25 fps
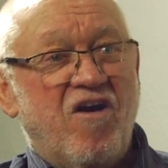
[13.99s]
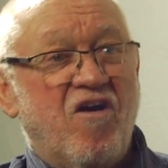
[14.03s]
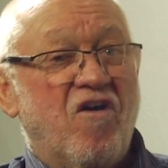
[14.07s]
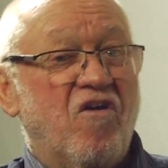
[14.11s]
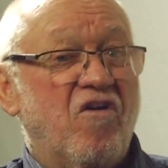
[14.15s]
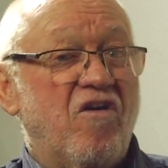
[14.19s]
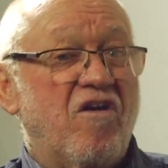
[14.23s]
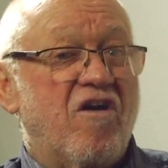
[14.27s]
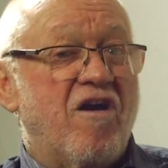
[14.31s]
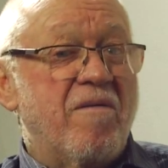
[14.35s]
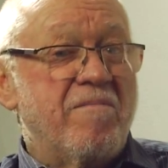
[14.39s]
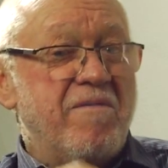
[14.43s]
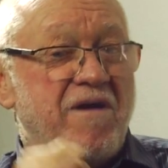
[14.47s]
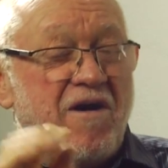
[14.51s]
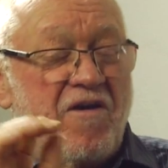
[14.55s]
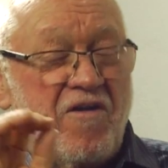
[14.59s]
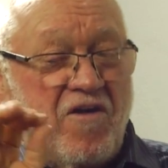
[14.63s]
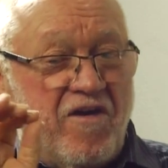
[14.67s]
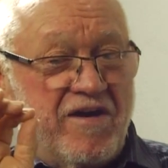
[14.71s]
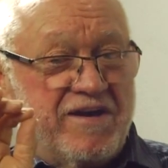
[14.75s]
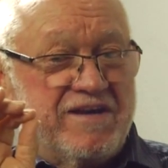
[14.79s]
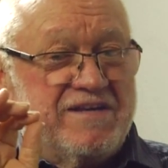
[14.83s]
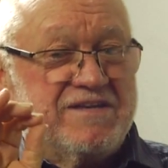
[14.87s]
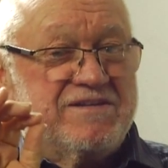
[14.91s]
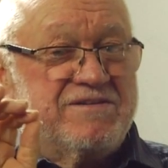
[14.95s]
Or I'm, um, and
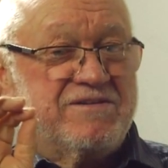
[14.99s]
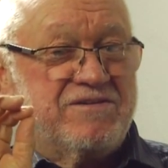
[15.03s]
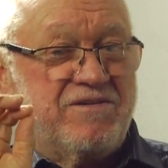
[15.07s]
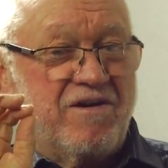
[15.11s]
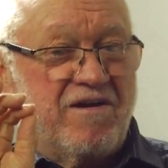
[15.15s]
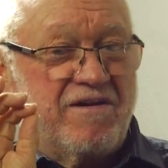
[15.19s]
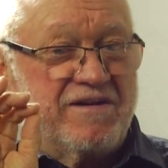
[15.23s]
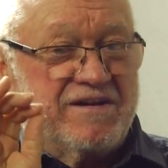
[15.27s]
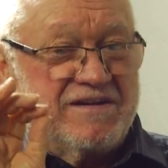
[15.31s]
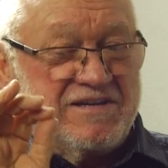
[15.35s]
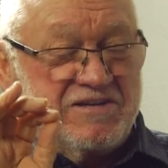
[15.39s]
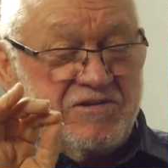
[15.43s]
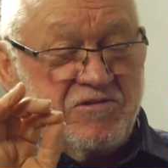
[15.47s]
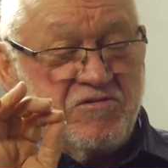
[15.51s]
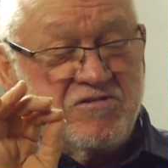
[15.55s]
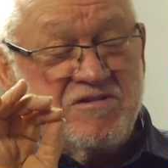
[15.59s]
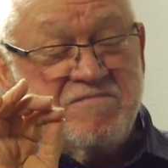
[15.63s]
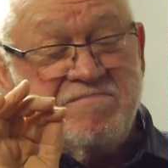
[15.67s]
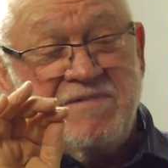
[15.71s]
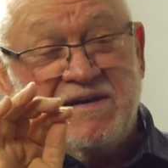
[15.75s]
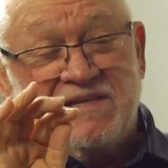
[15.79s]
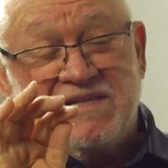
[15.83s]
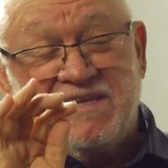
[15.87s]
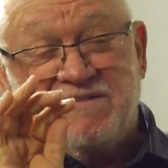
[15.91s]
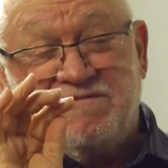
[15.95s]
I could I could talk to
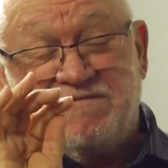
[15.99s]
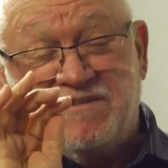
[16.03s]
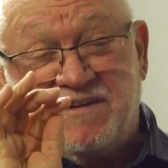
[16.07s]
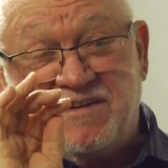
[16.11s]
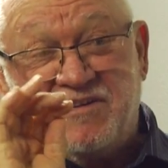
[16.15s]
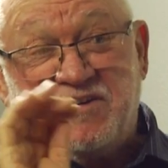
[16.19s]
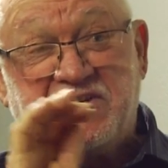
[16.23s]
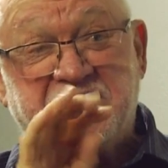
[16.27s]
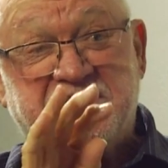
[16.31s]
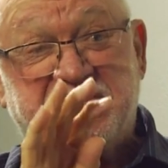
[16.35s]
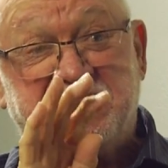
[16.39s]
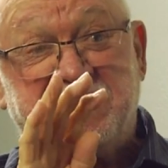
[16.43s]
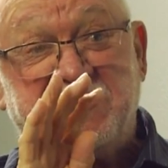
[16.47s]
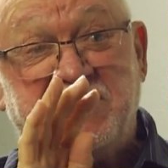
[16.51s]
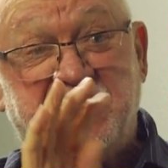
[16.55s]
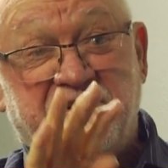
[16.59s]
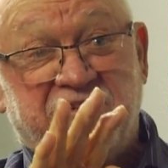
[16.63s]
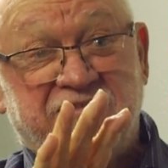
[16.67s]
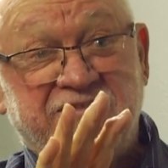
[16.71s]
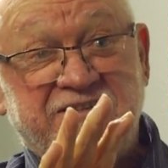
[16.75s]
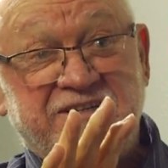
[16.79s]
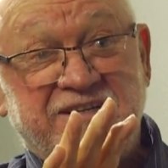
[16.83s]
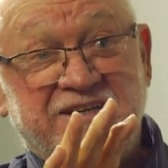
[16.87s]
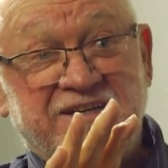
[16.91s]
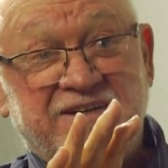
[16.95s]
them about the philosophy
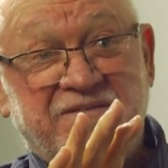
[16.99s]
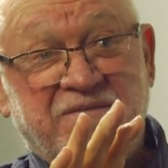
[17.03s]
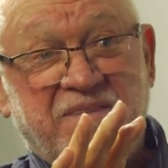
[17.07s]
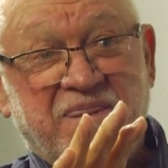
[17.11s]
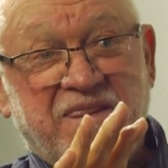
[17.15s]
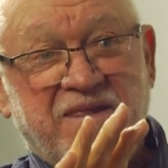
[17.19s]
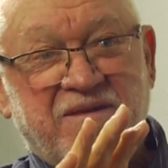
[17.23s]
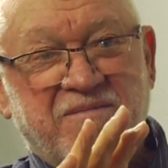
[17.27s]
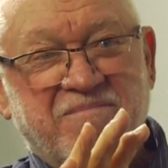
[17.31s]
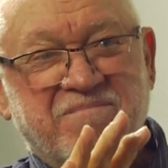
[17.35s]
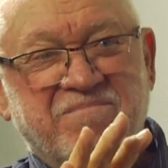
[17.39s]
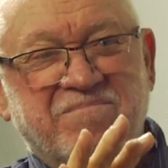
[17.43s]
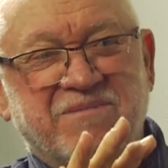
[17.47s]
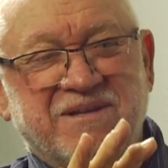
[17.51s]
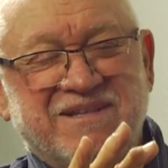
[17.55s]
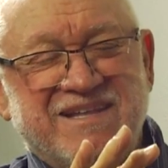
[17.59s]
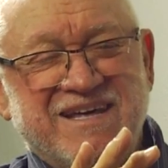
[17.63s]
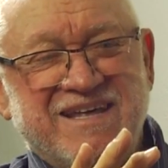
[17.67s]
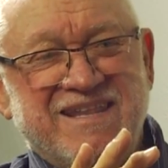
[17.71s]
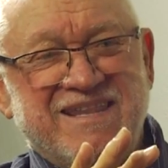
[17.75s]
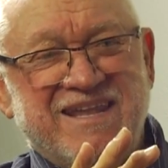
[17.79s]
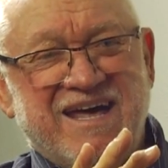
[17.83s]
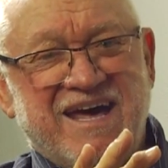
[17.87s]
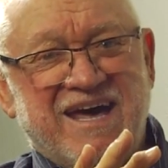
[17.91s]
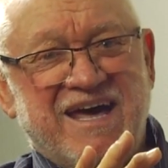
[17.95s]
of it, but
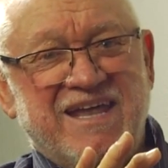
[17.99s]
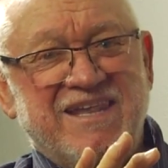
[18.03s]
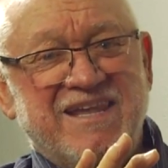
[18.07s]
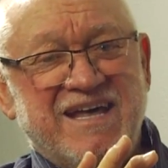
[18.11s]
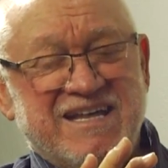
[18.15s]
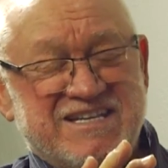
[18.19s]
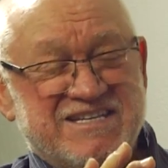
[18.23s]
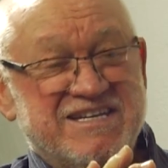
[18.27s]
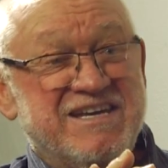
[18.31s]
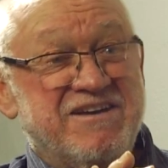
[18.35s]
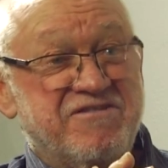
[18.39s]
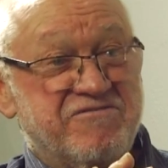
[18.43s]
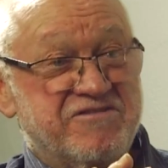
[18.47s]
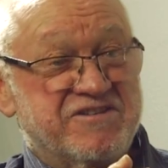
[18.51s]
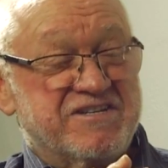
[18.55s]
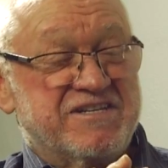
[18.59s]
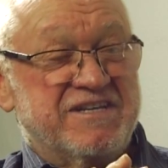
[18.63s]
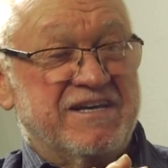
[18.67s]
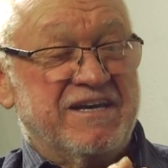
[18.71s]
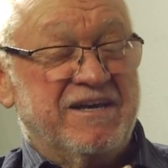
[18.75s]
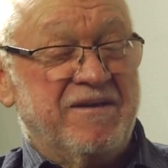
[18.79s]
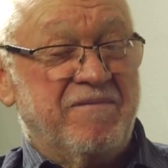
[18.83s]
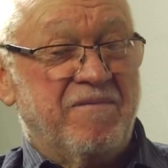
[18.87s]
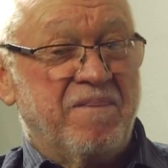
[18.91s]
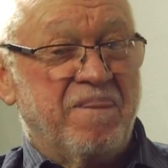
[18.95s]
then and that's
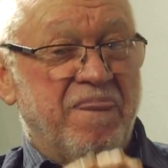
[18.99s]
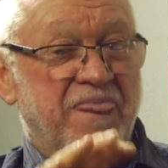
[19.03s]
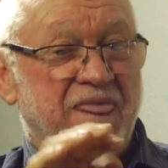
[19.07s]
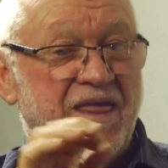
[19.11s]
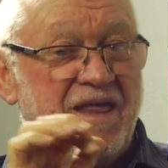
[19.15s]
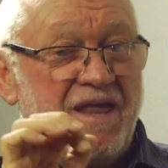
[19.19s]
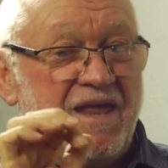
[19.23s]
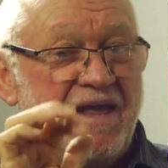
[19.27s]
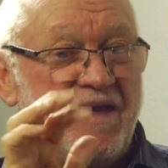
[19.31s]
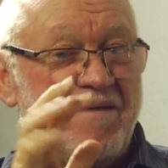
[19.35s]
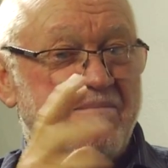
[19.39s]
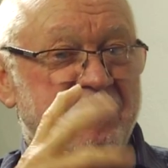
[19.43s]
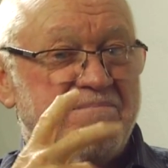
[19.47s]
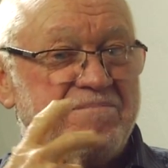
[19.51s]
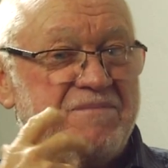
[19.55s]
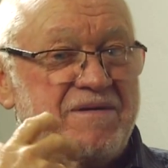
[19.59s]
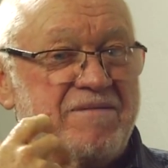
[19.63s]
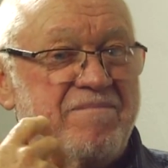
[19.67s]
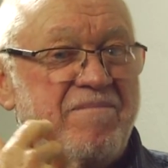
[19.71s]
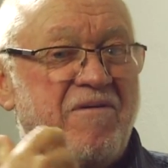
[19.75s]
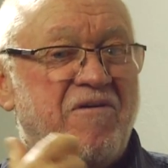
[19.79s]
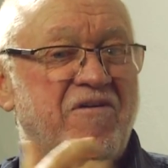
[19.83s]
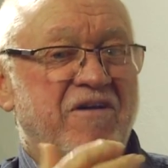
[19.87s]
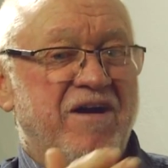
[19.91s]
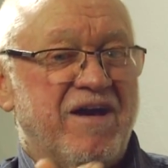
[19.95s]
interesting. But
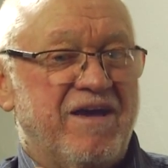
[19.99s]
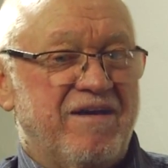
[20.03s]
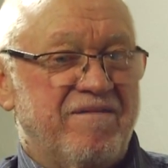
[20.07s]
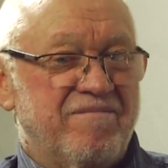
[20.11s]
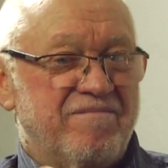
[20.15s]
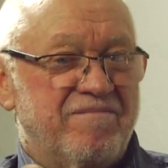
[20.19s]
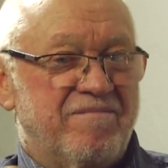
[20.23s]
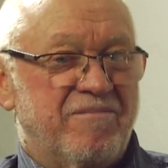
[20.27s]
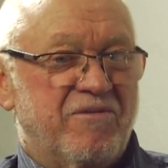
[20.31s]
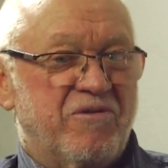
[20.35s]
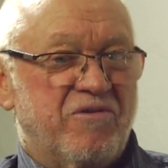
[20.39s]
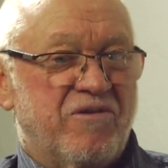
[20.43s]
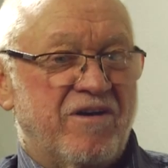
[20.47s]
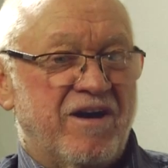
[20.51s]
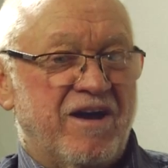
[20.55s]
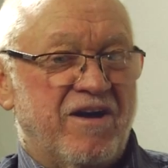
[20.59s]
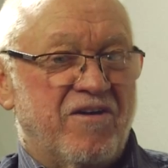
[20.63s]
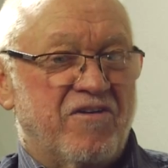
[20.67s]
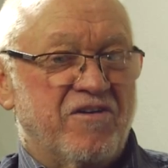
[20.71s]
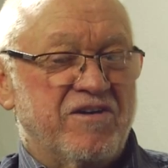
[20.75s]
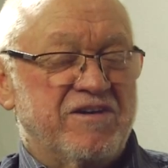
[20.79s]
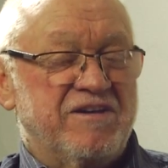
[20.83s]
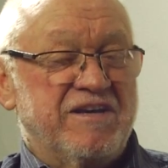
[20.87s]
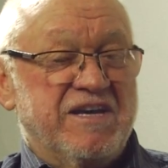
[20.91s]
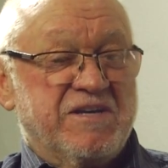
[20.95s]
my my
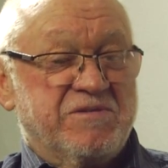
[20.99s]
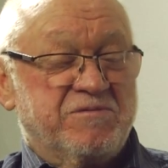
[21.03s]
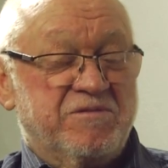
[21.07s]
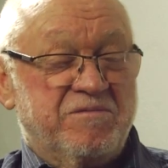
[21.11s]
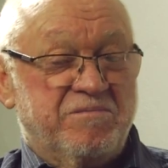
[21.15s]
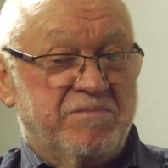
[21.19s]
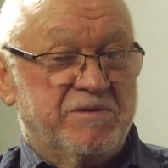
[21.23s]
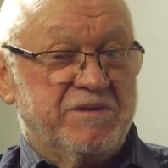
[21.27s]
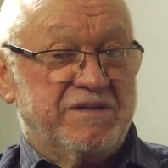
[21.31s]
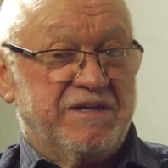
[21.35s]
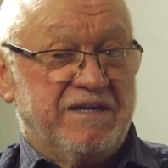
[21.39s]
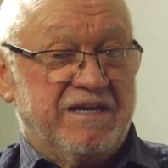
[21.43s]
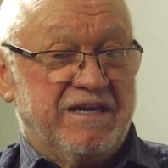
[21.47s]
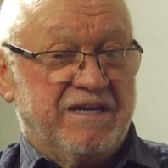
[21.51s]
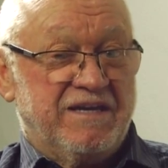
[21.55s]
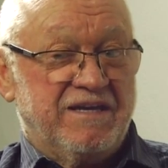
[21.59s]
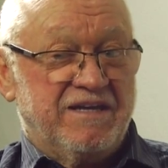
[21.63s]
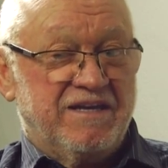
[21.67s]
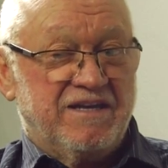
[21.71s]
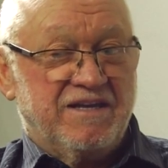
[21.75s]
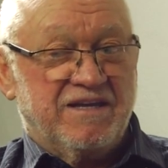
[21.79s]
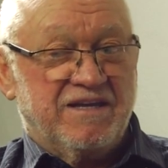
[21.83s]
ideas would be,